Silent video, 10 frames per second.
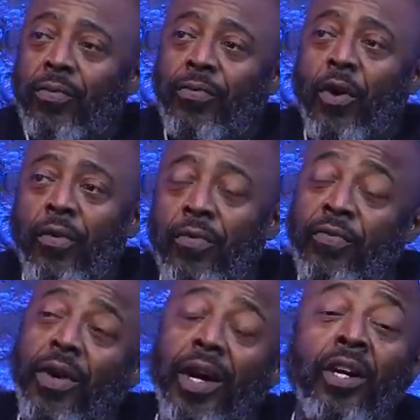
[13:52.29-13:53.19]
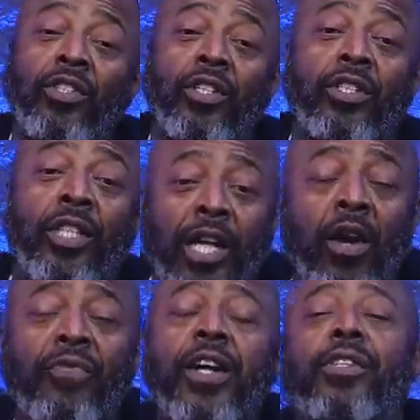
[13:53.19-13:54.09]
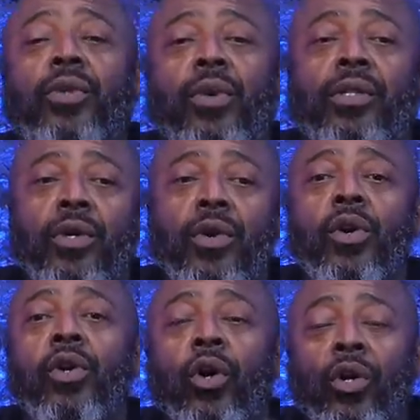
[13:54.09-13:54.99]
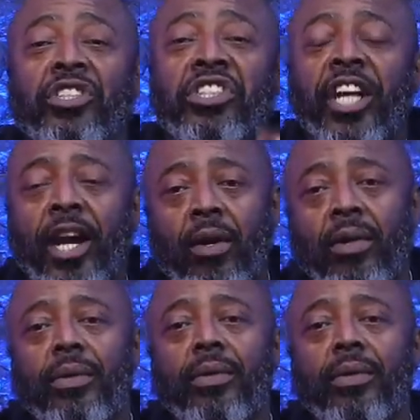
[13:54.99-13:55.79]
to tell funny stories or share